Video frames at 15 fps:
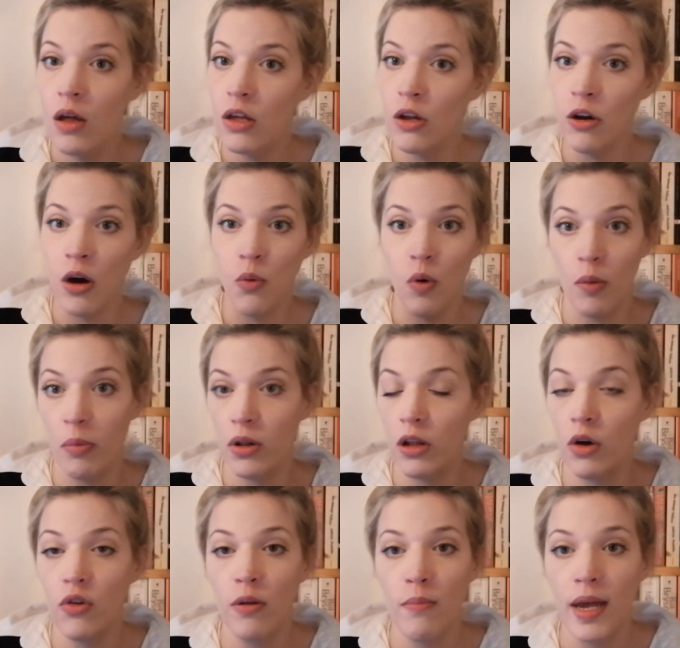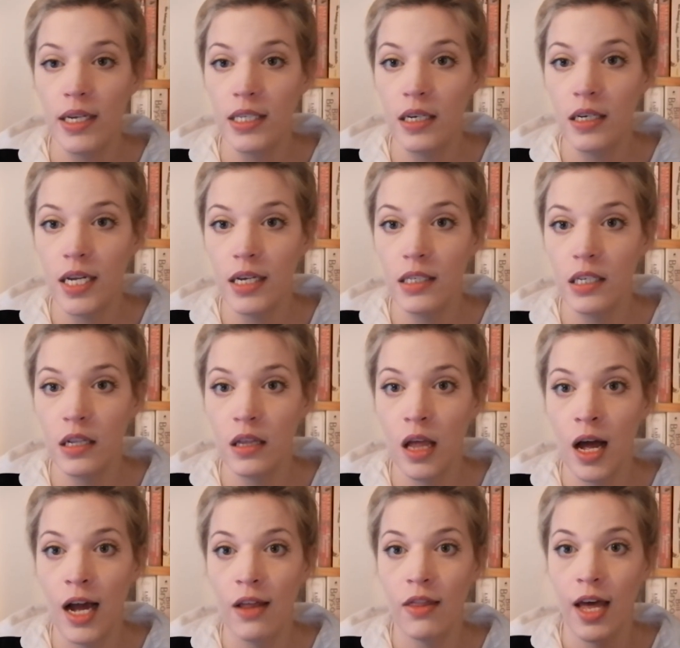You know, we're below the Mason-Dixon
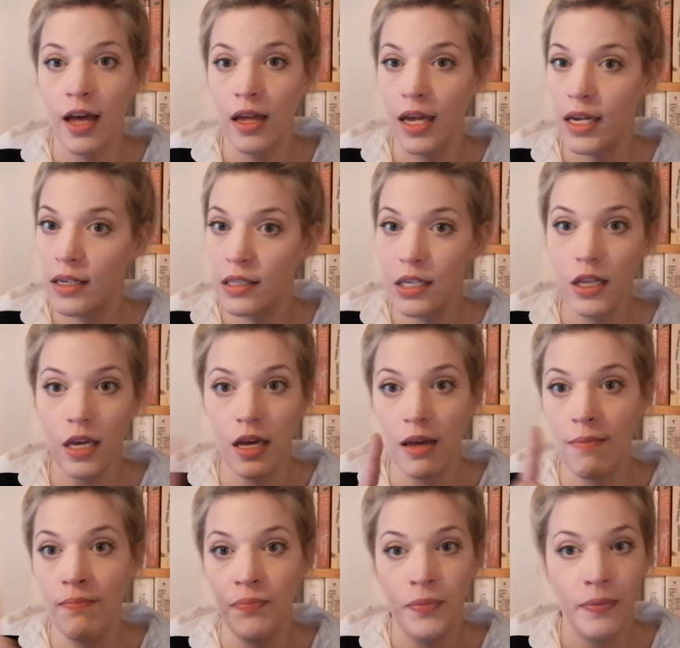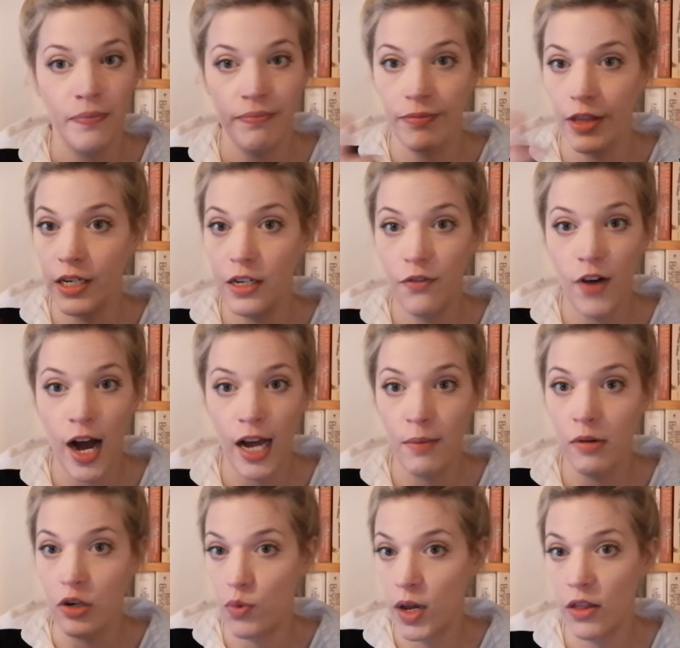line. That is the the divide
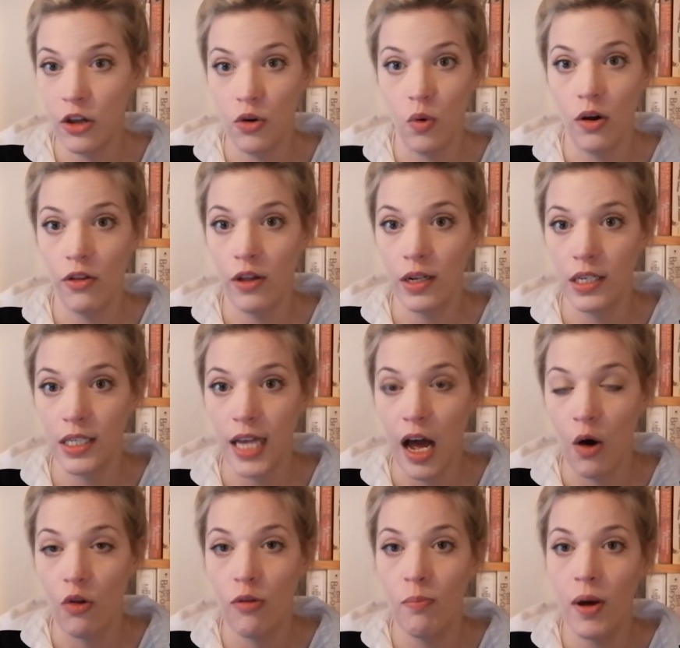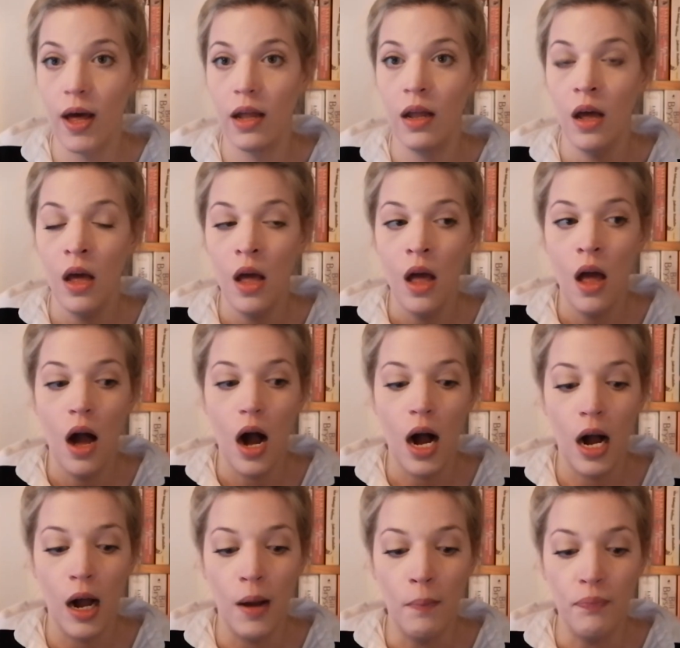between the north and south. But
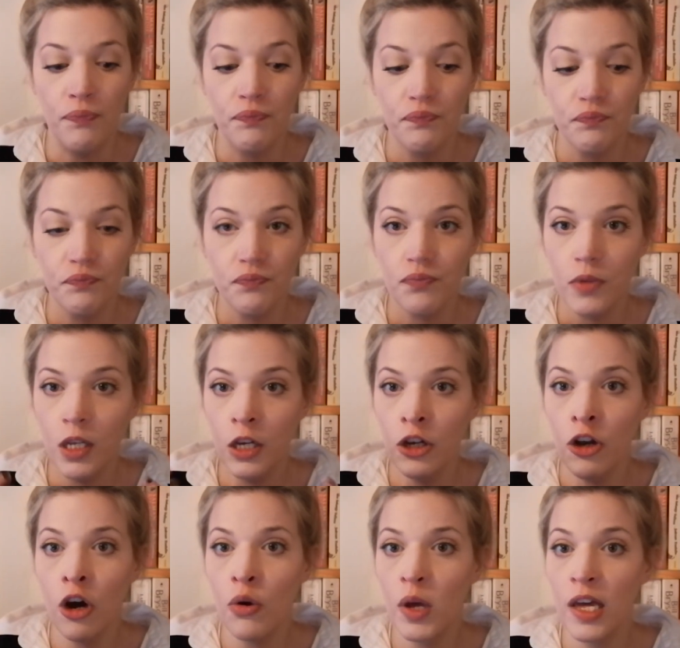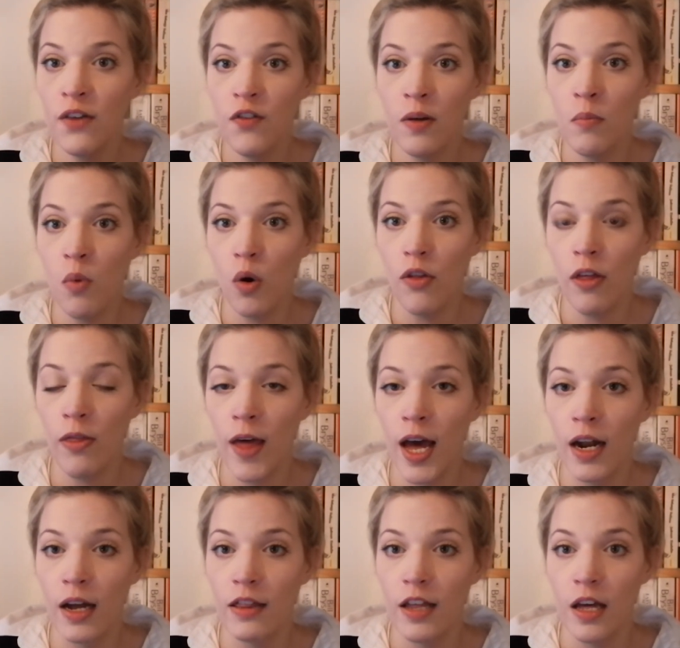um, you know, even more than
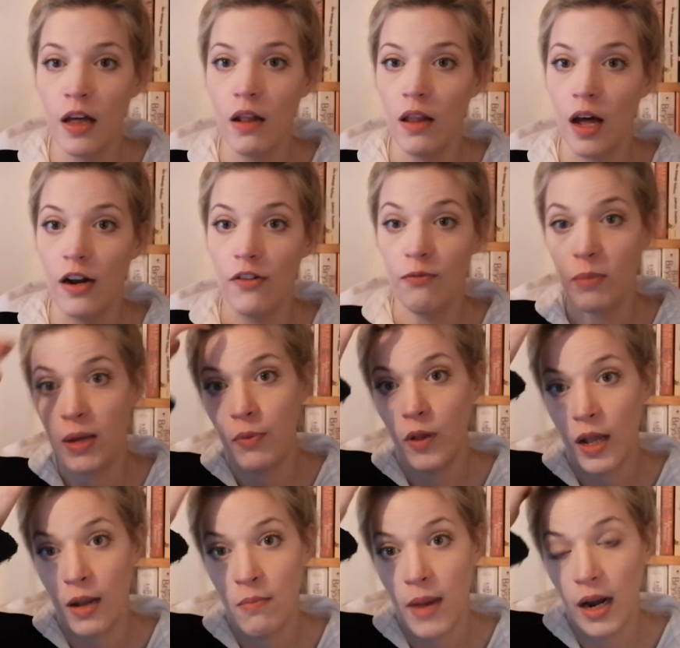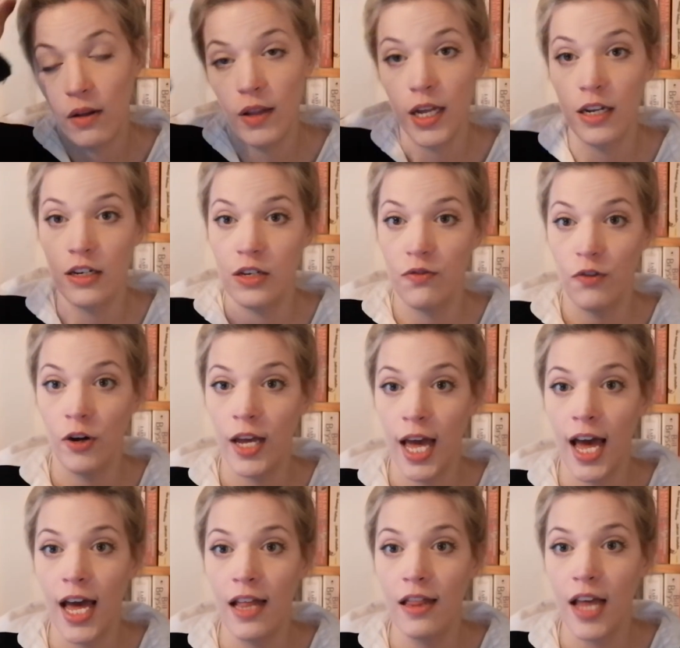that, I think a lot of people in Maryland
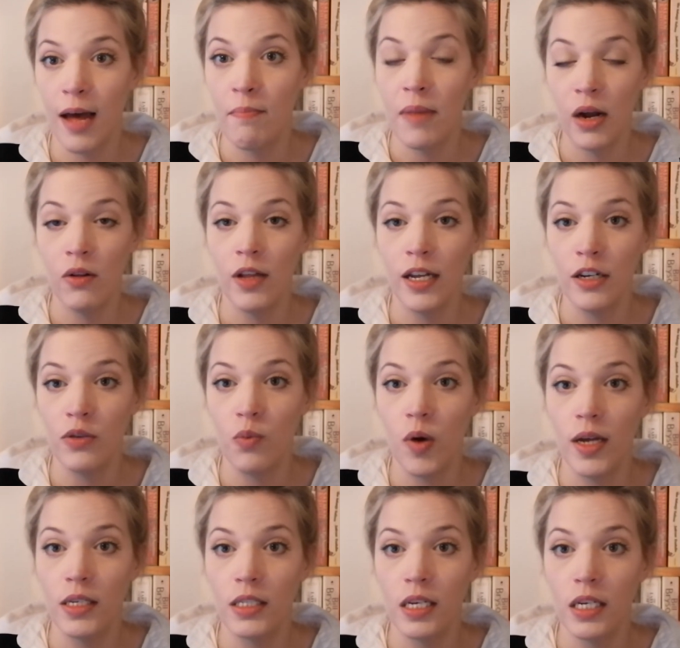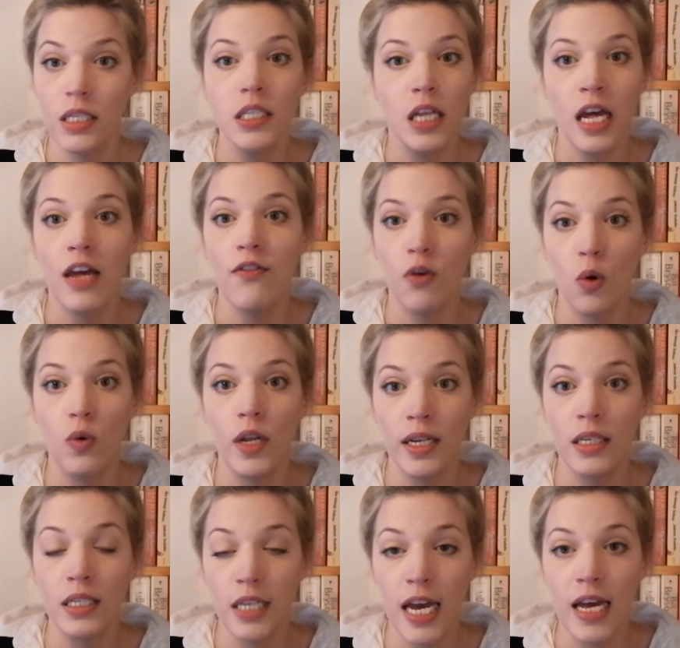forget that Maryland was a slaveholding
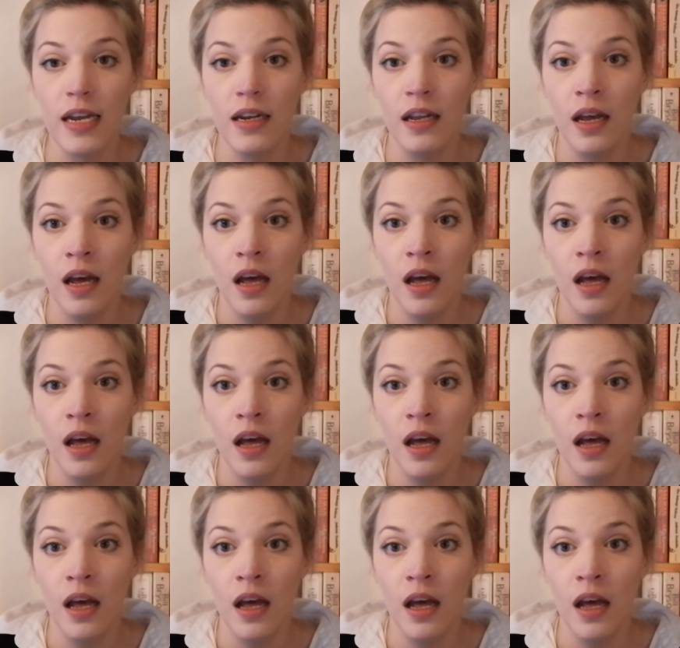state.